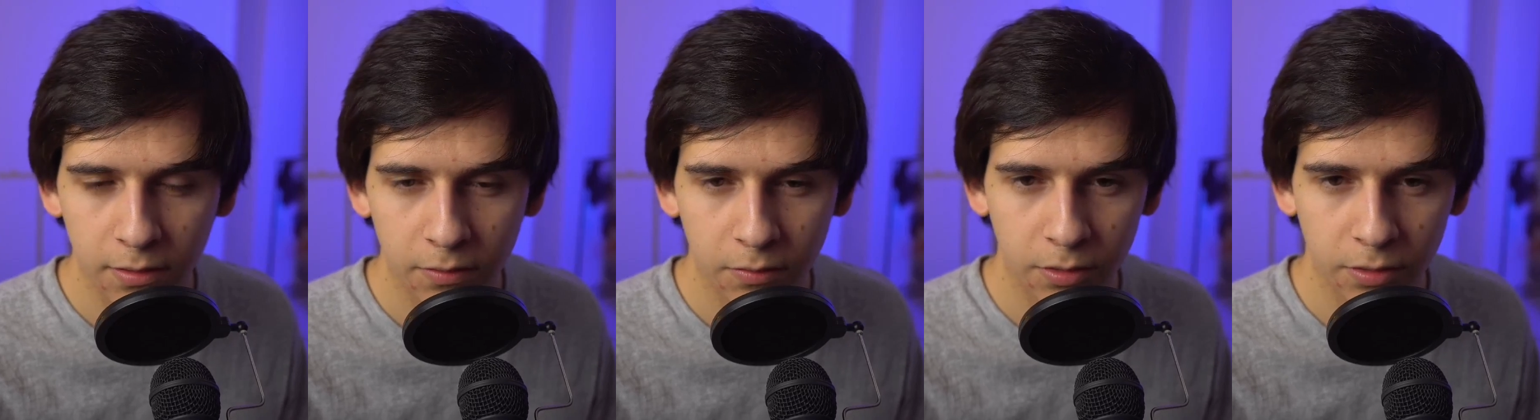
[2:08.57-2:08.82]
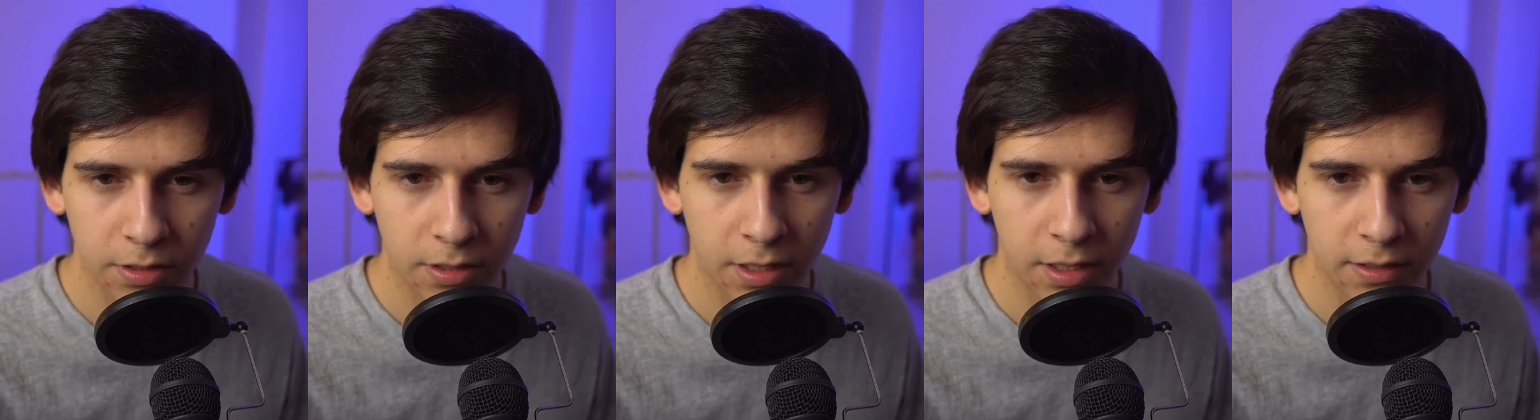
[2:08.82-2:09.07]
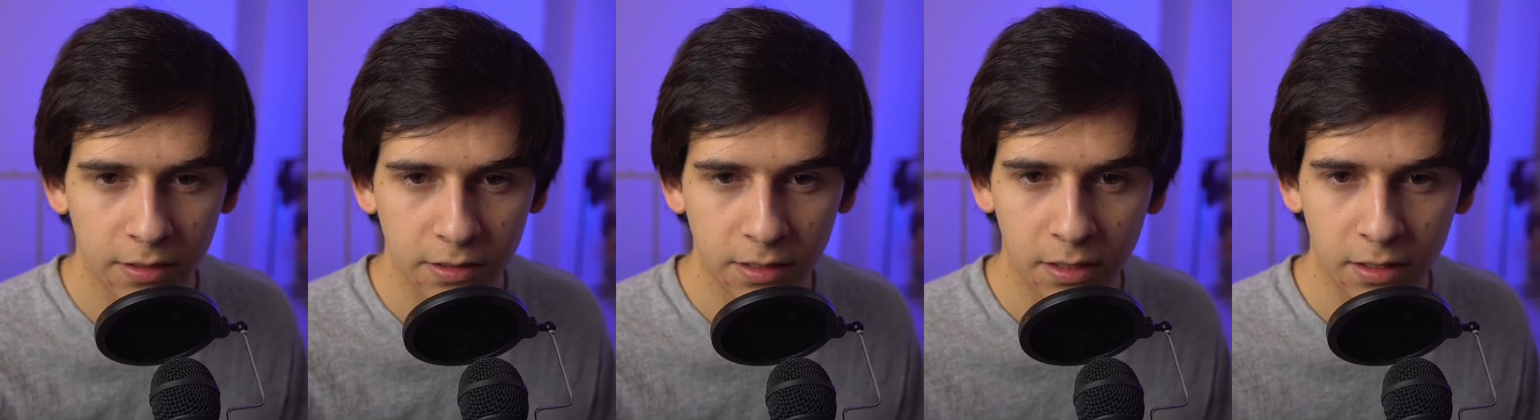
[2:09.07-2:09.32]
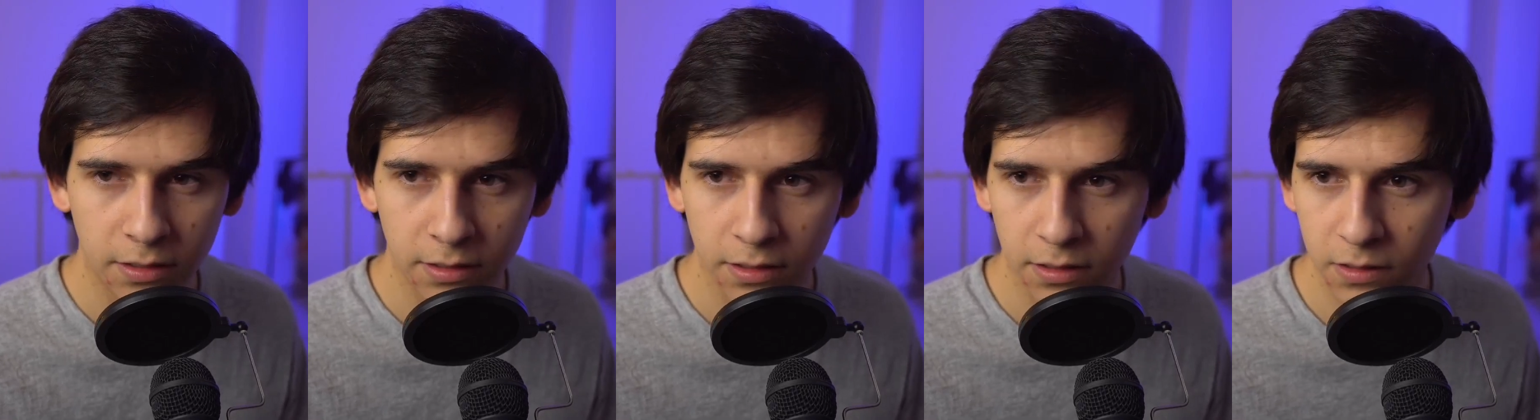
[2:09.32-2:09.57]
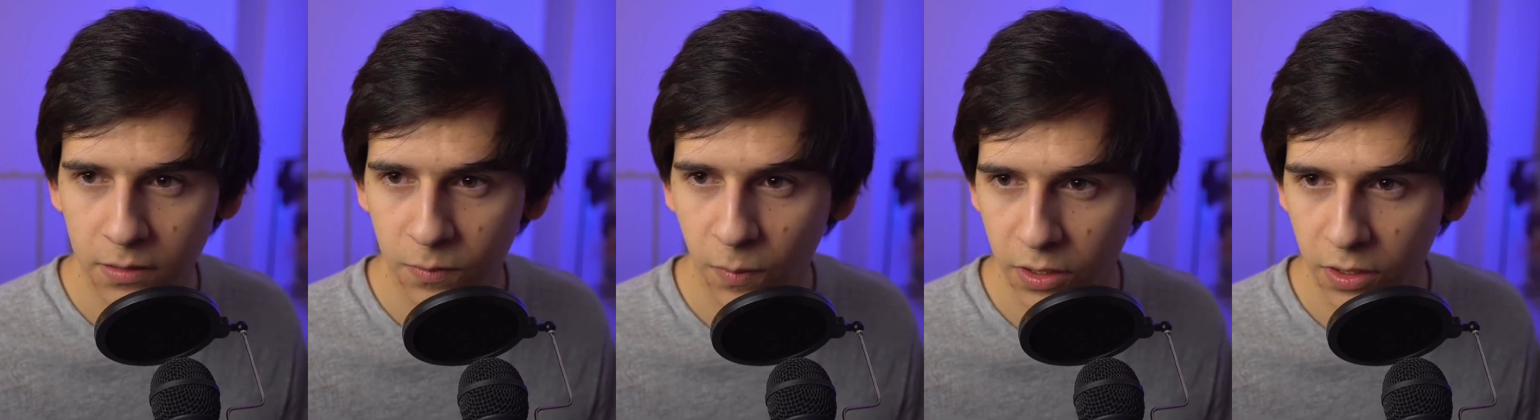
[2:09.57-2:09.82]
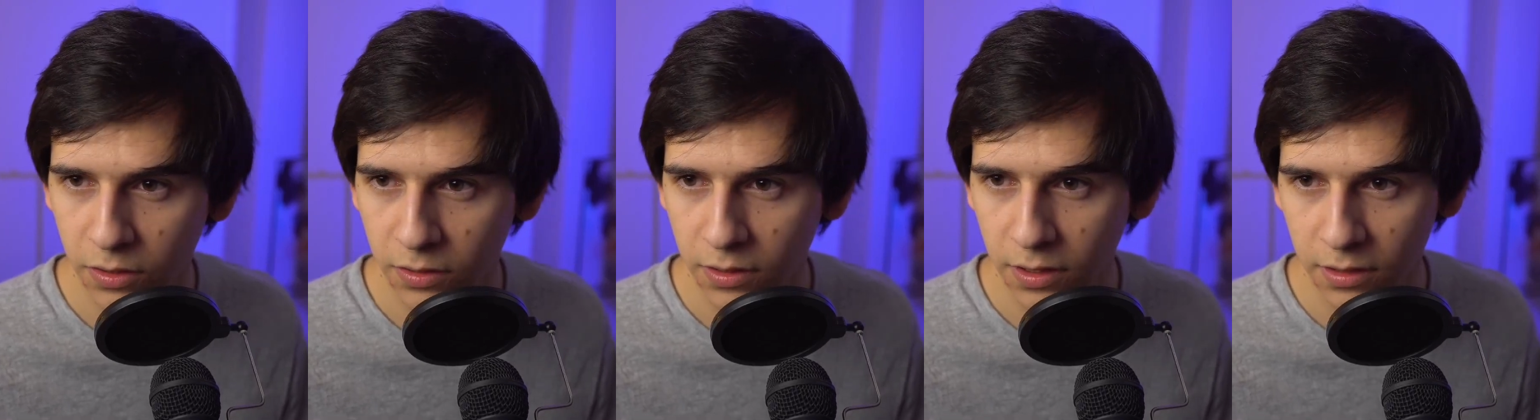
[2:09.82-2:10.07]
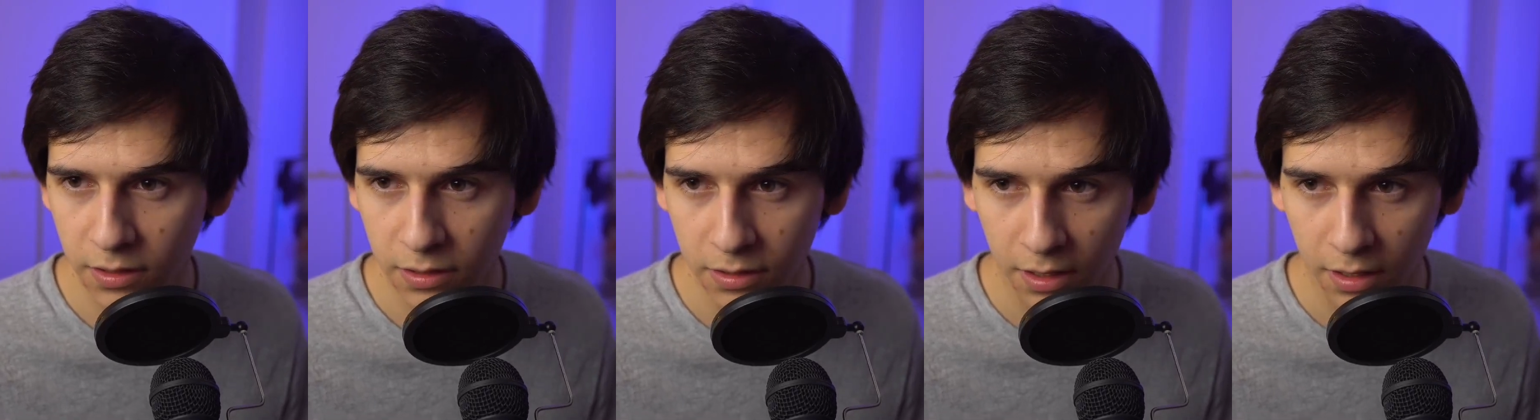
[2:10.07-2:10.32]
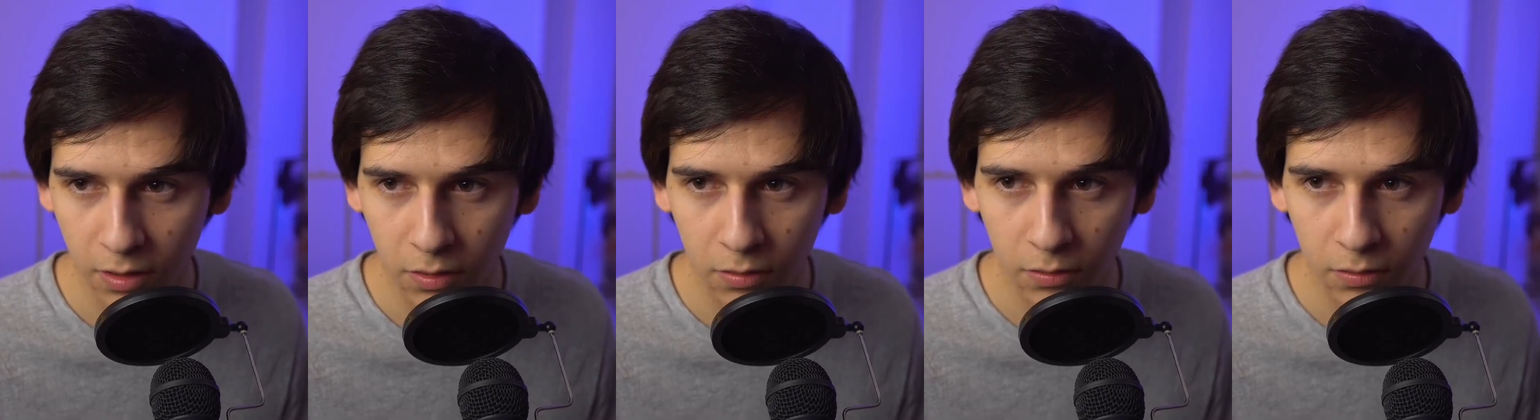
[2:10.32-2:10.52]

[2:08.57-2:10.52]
which kind of sucks, especially since it's like